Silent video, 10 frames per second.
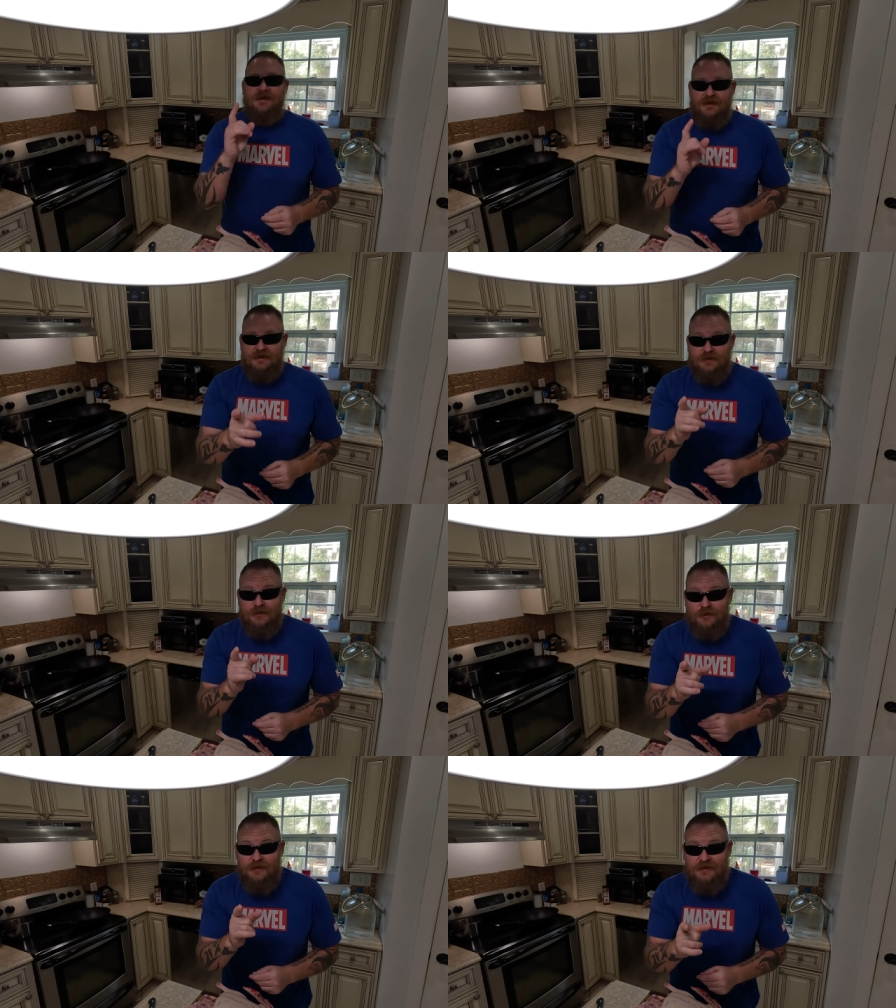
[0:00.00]

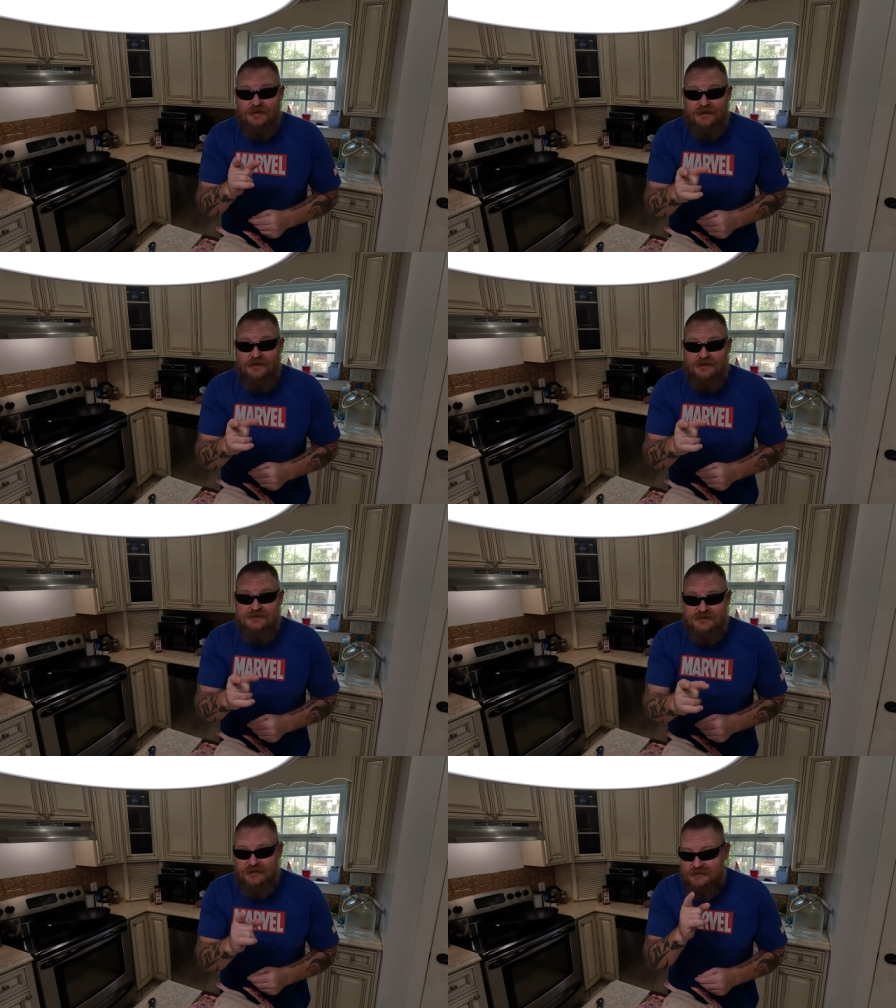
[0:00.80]
including
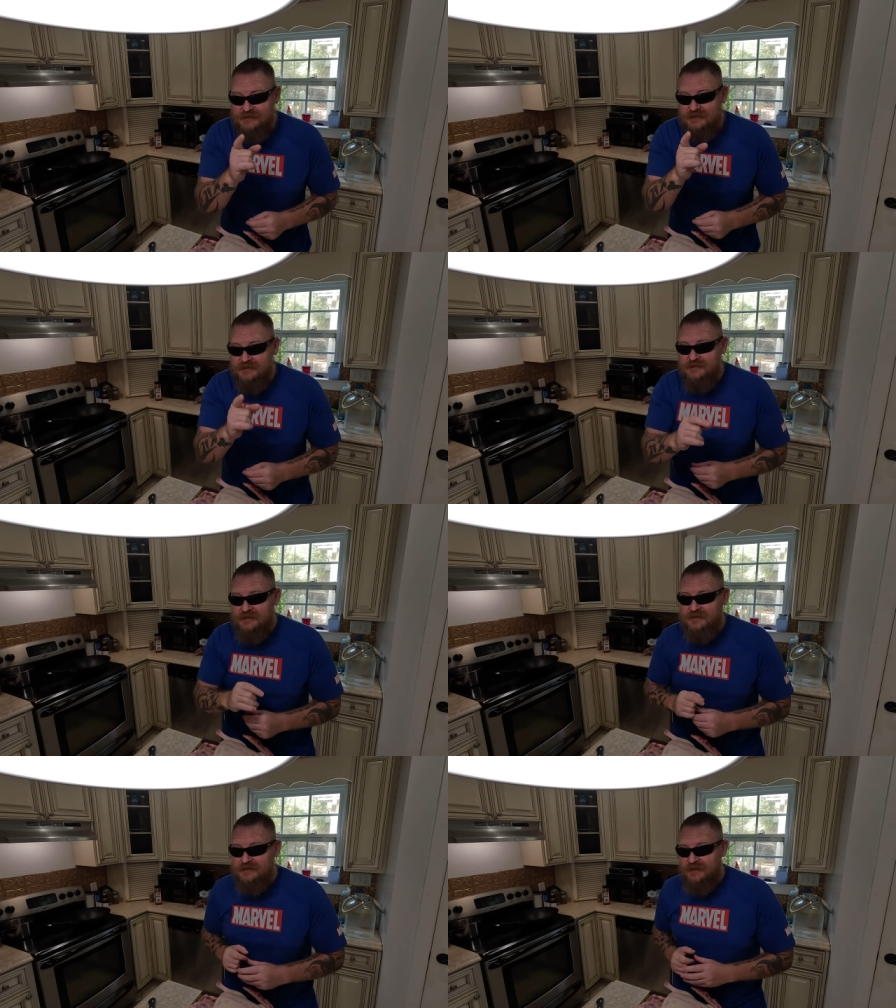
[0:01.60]
guineas. You guys need to
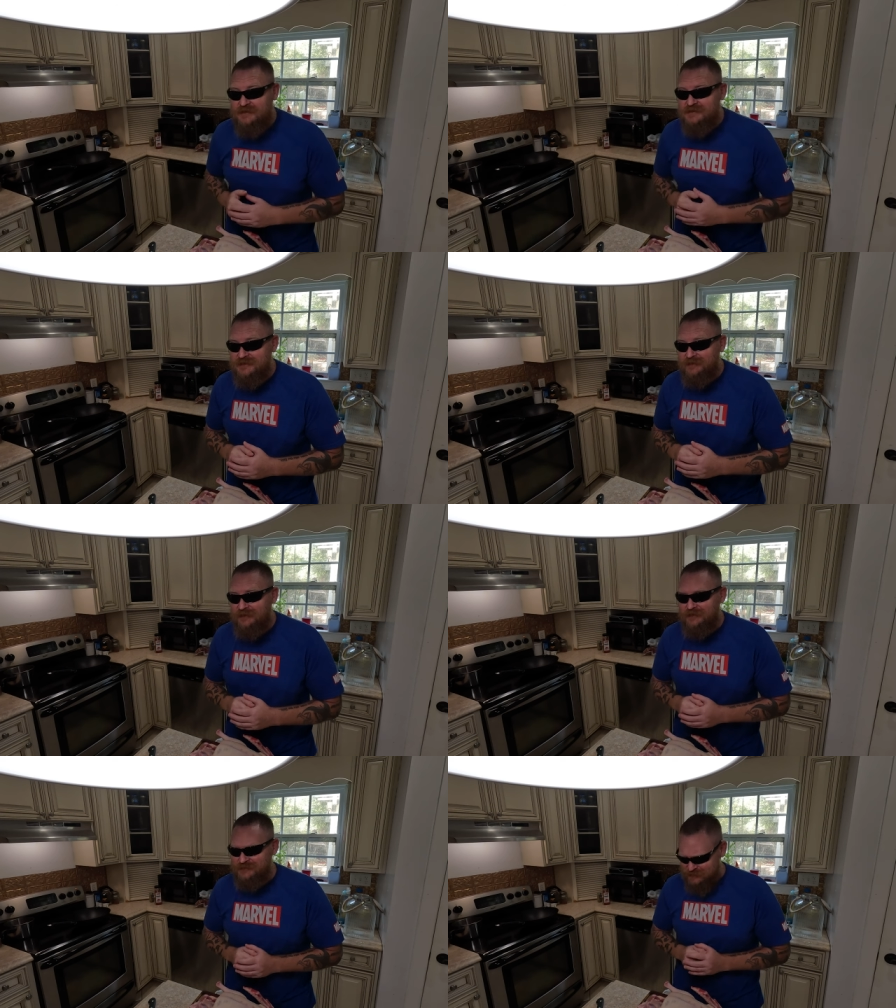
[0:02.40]
start trying some of
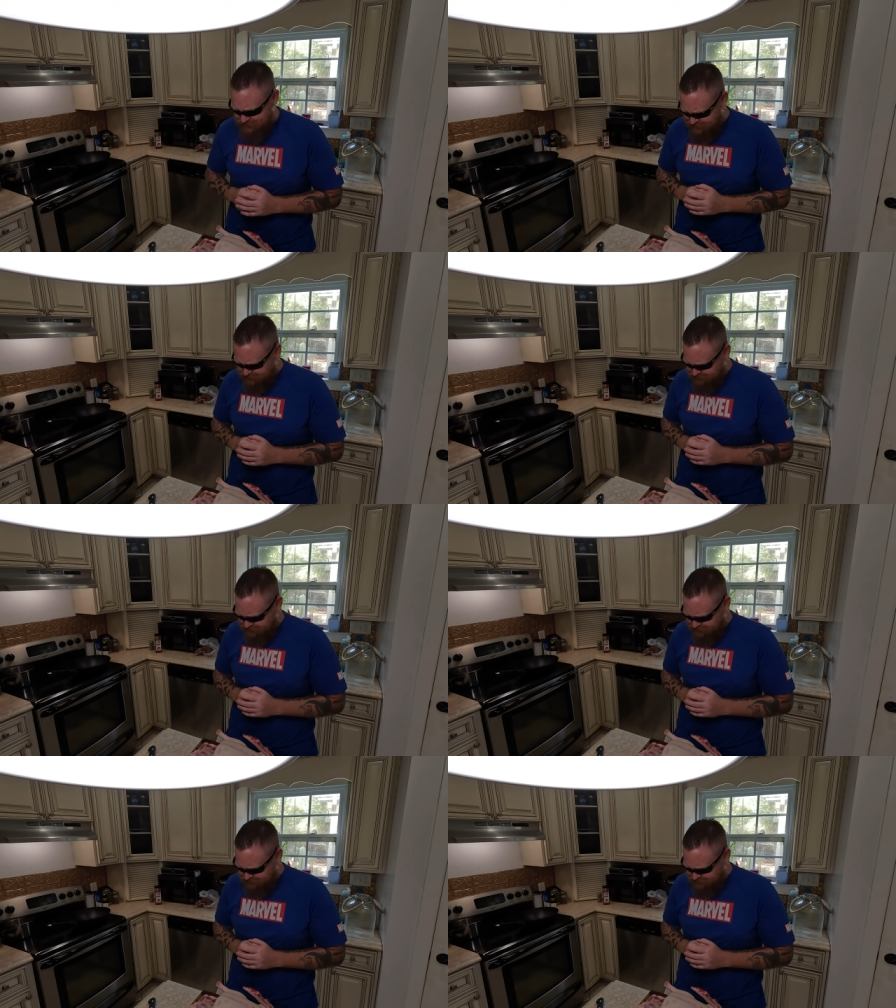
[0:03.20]
those.